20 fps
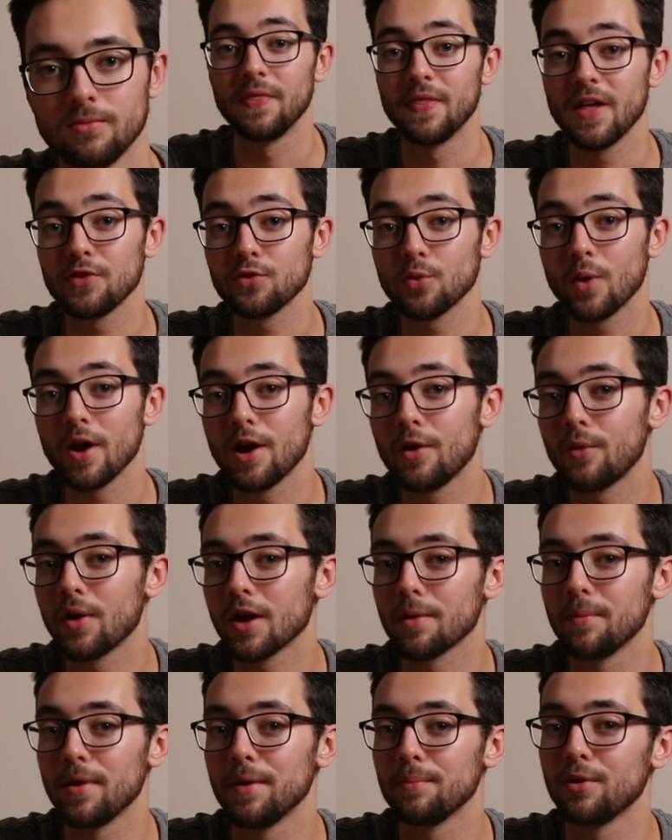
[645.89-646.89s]
And that's why I
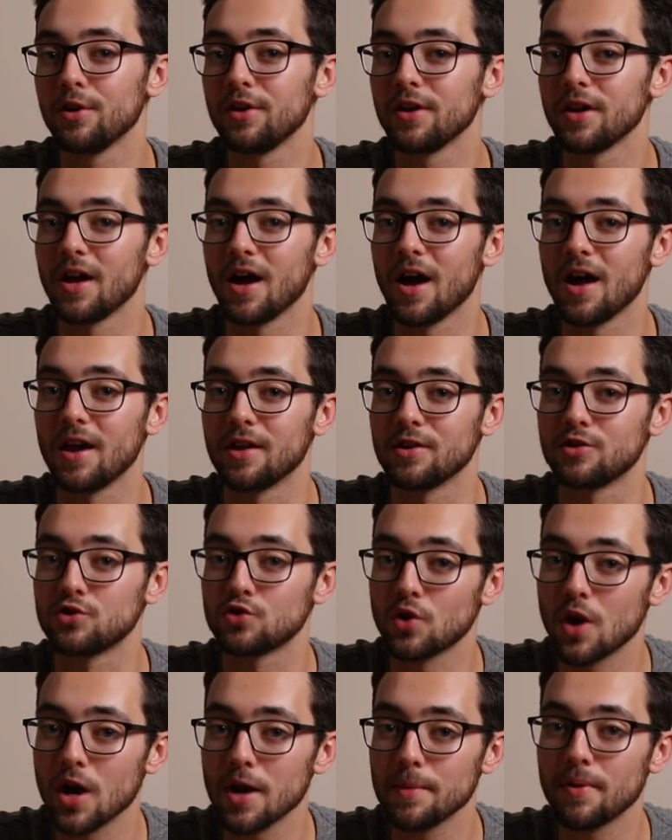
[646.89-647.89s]
recommend putting it on a
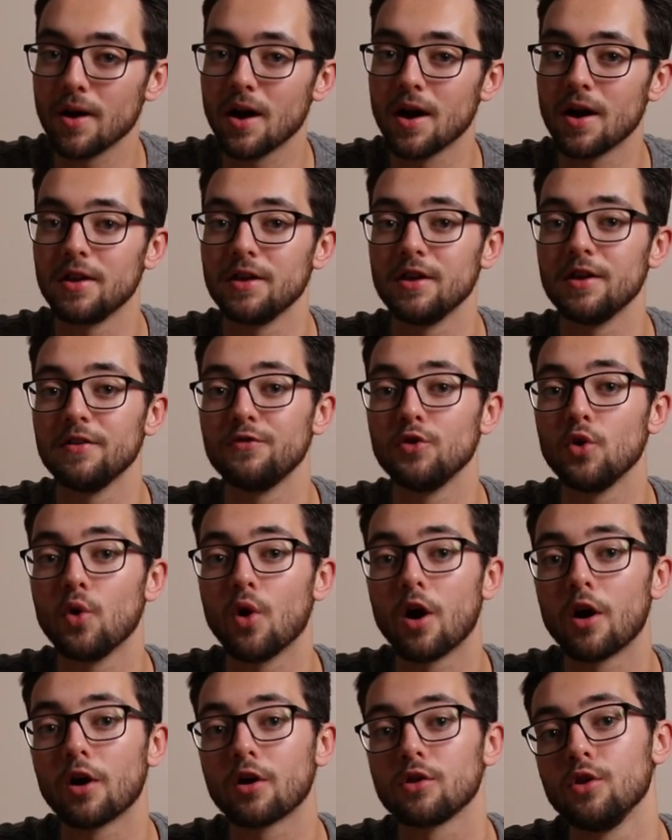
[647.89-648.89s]
tripod if you
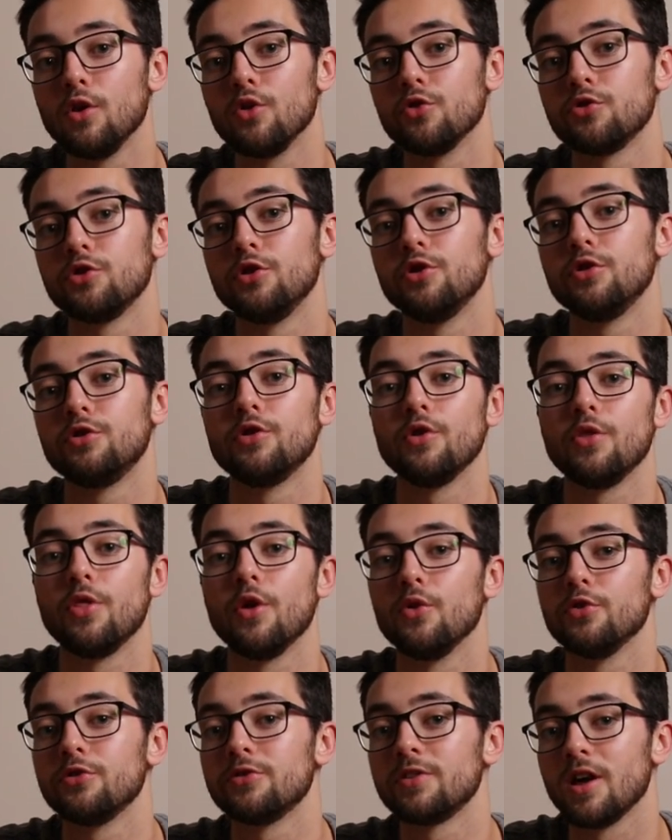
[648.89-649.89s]
are closer to
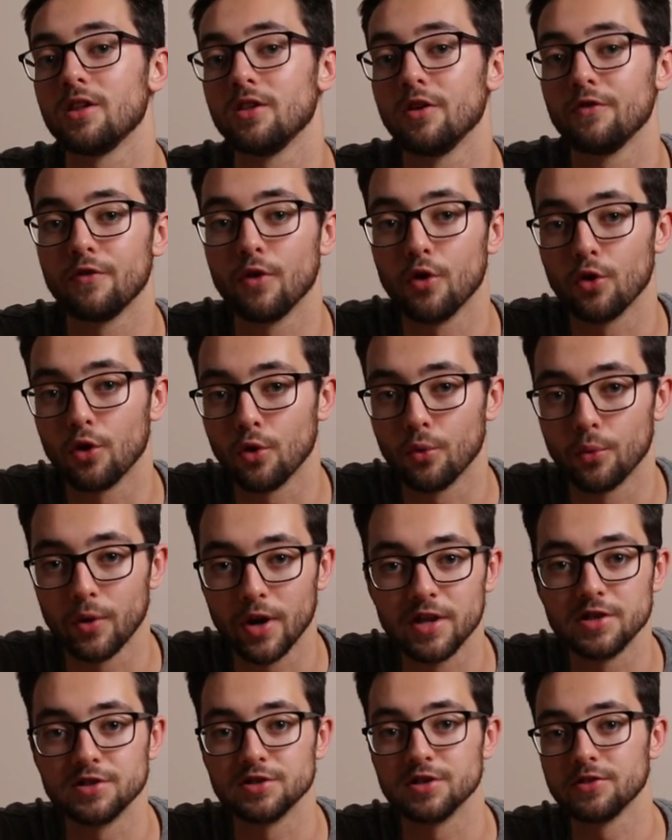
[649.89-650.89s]
those telephoto
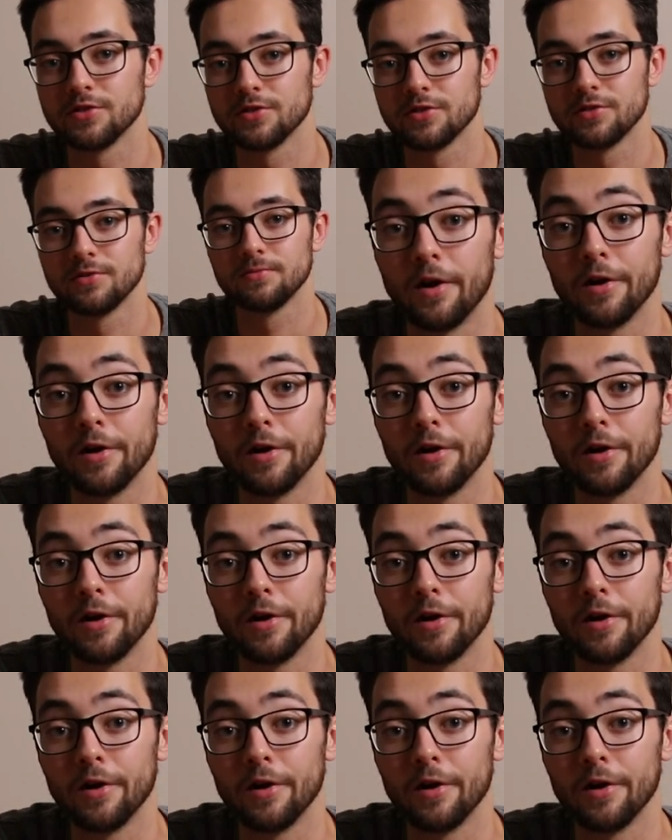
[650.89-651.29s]
ranges.